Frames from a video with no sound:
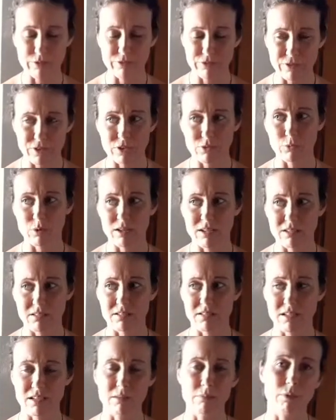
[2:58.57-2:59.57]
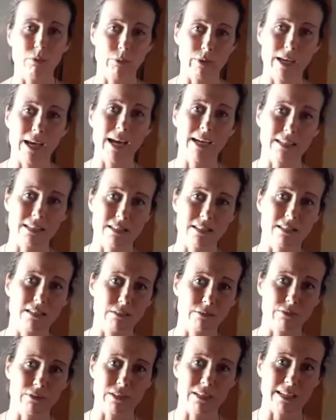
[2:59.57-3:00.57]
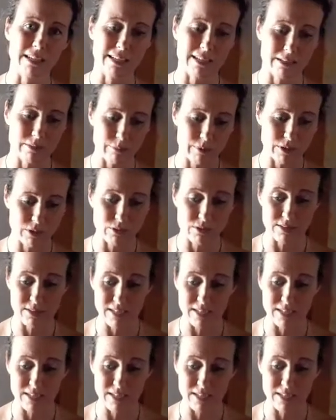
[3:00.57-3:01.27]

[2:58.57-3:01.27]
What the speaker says: feel one thing but we act differently because